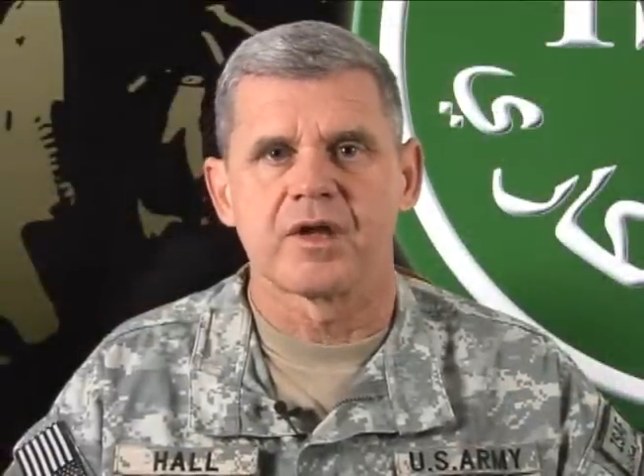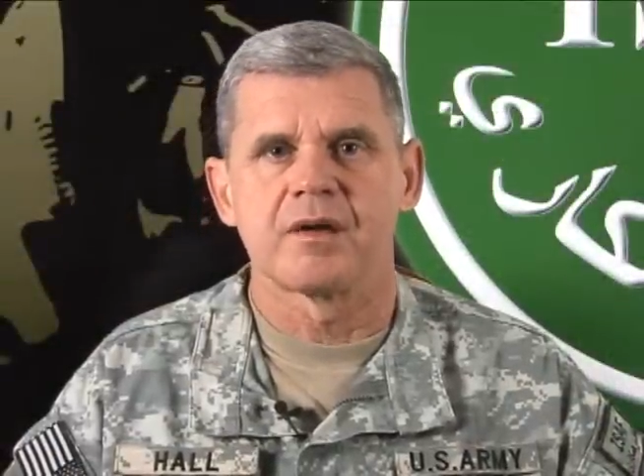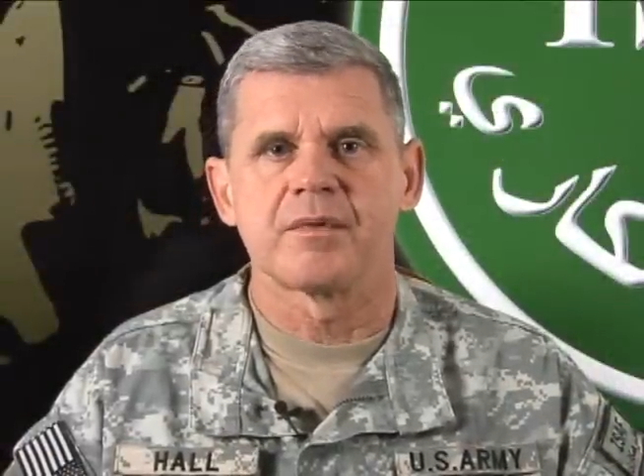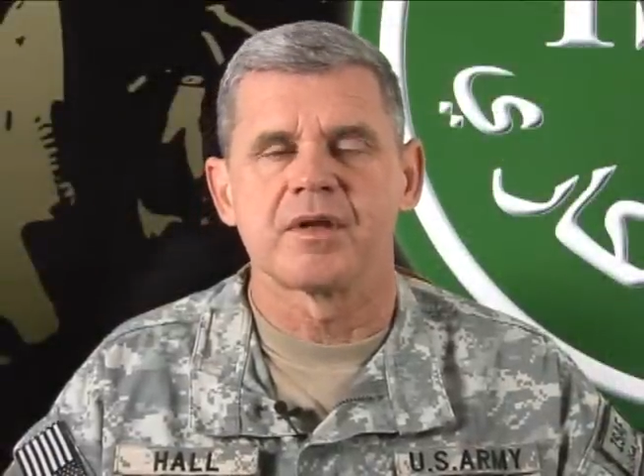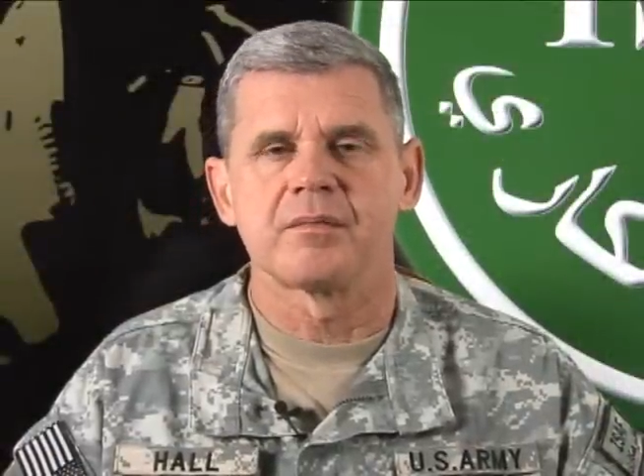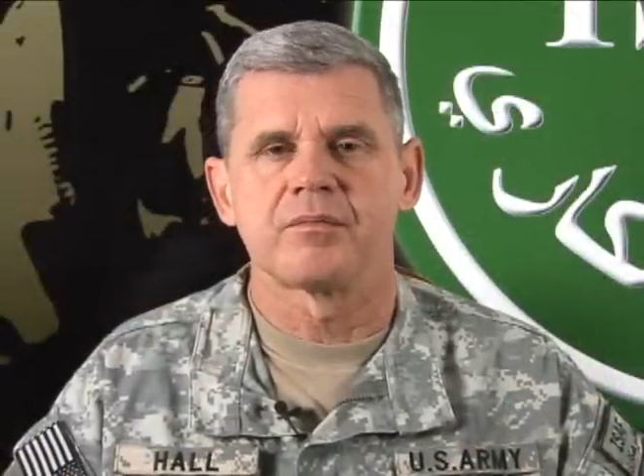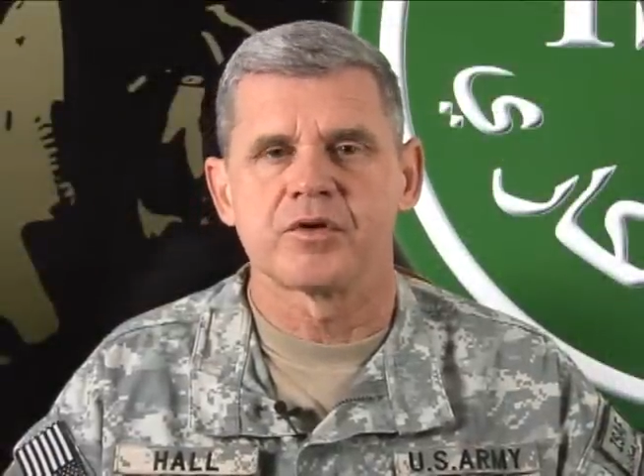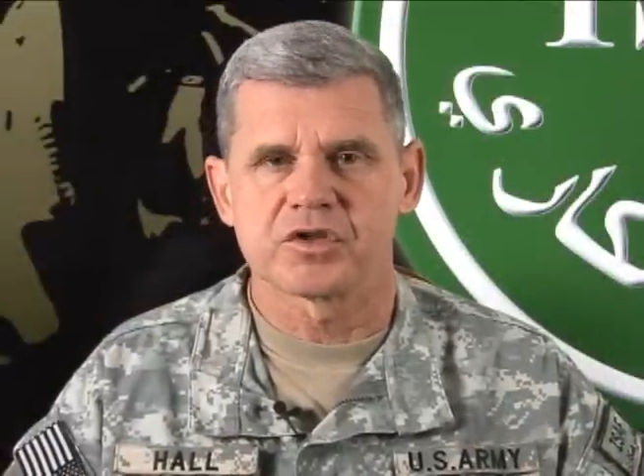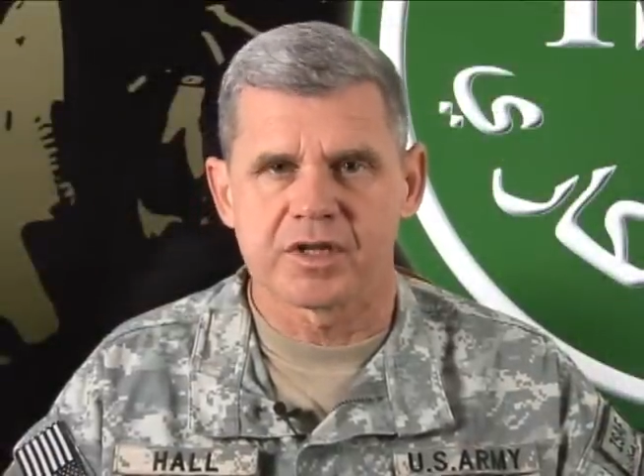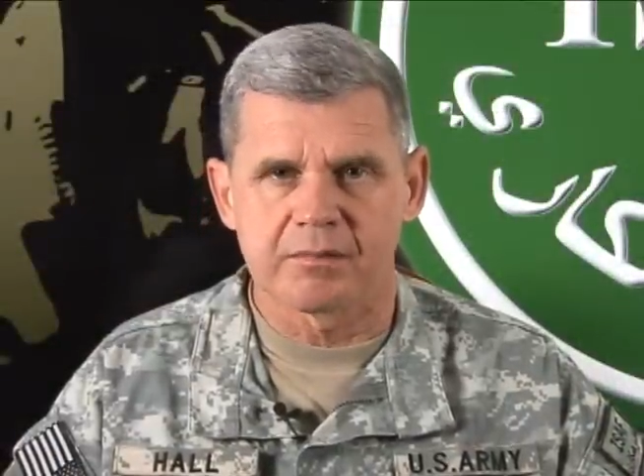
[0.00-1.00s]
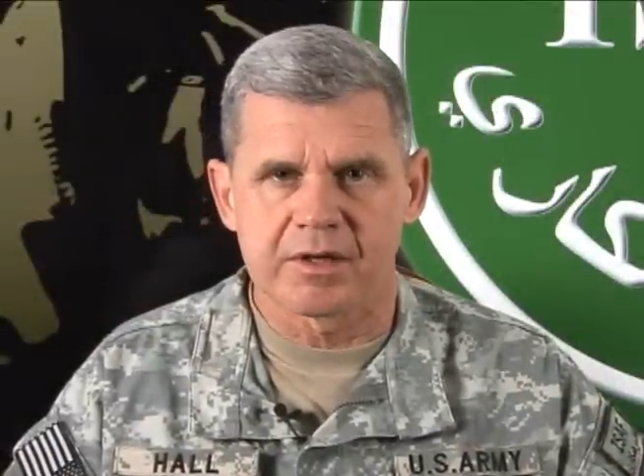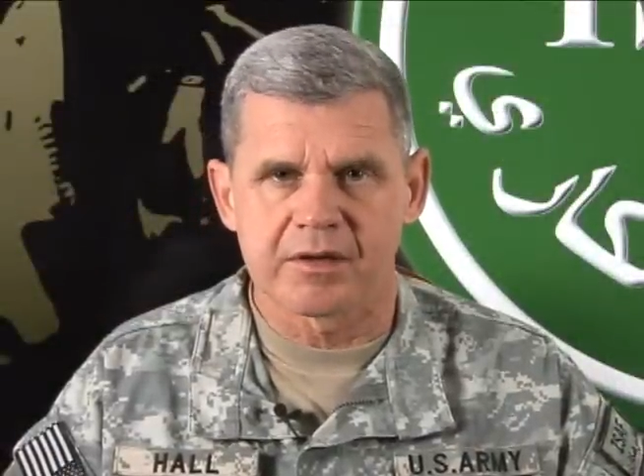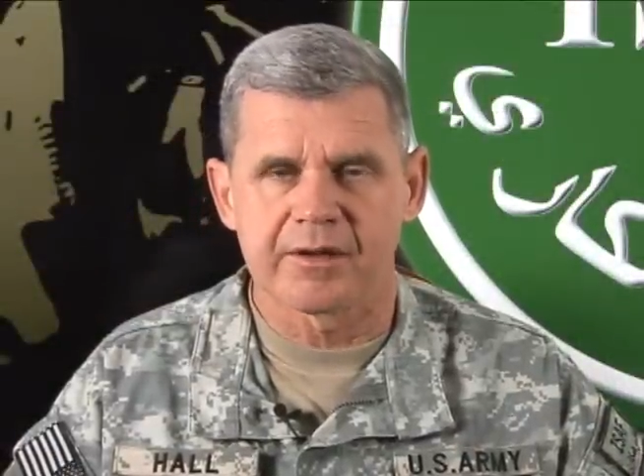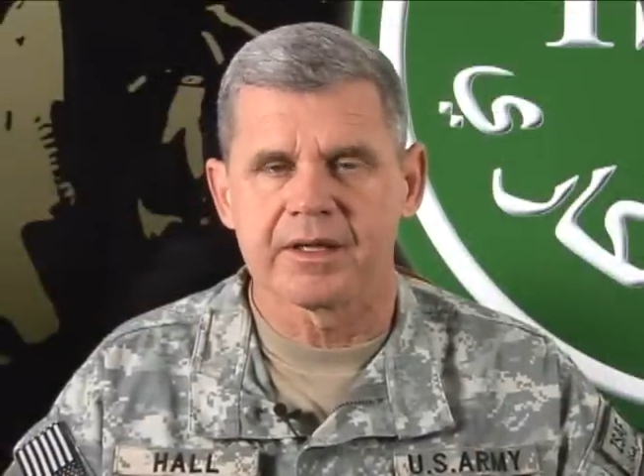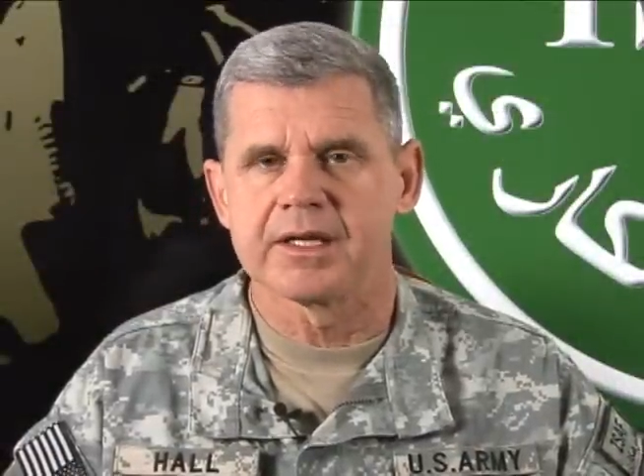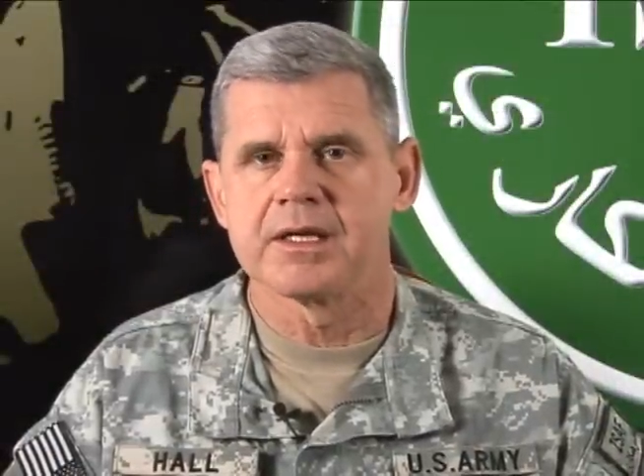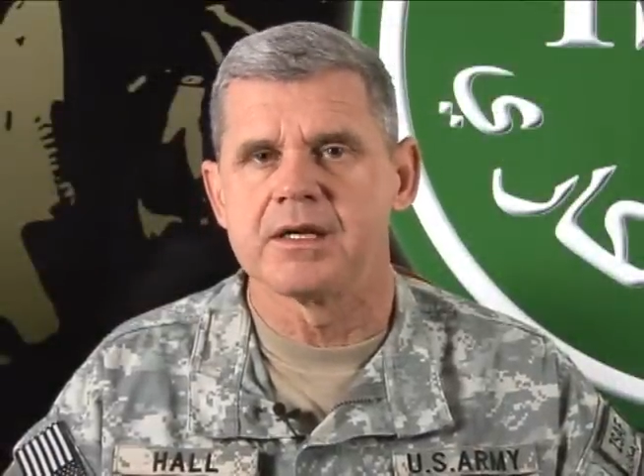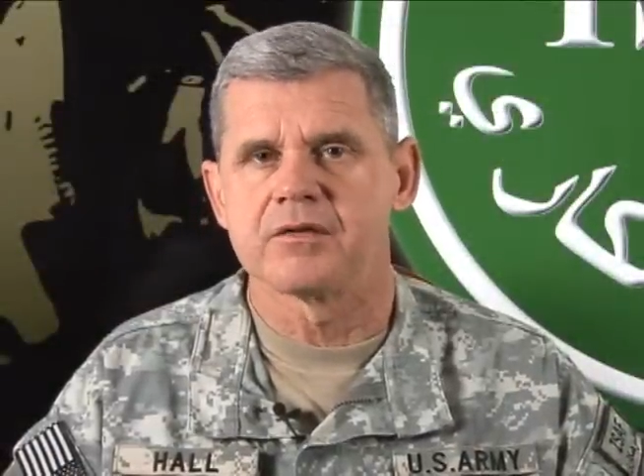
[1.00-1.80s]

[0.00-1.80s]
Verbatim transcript: them and to push them into the lead,